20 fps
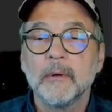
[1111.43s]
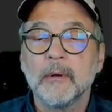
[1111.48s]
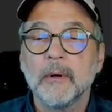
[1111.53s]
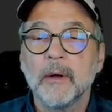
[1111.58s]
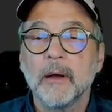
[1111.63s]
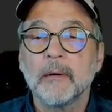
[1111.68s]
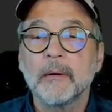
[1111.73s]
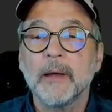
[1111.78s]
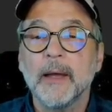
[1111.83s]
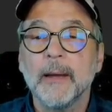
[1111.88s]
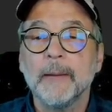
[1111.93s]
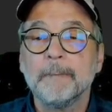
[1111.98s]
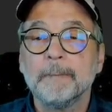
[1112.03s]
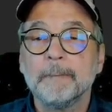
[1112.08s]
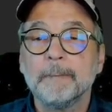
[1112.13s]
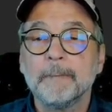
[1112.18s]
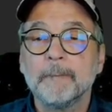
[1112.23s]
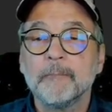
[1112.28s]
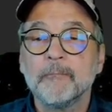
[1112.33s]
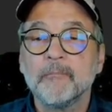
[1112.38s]
Okay.
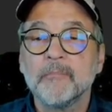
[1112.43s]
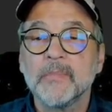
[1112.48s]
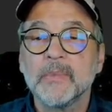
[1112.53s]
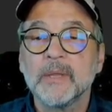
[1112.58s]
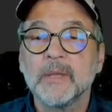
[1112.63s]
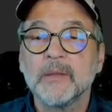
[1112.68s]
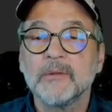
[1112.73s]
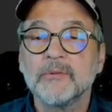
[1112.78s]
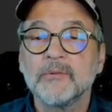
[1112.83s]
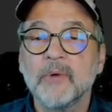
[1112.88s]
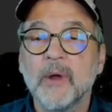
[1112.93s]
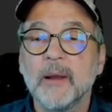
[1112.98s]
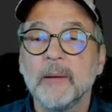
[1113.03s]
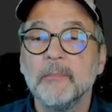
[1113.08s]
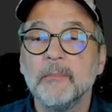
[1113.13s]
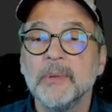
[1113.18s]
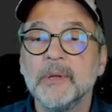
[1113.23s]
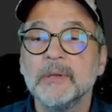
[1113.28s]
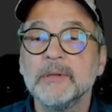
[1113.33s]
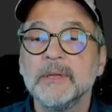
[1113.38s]
Let's try to
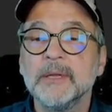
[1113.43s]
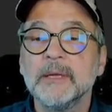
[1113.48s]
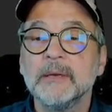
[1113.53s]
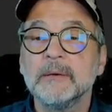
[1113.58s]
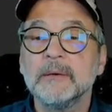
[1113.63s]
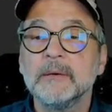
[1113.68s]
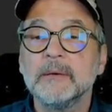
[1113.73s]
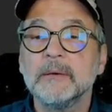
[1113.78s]
build it.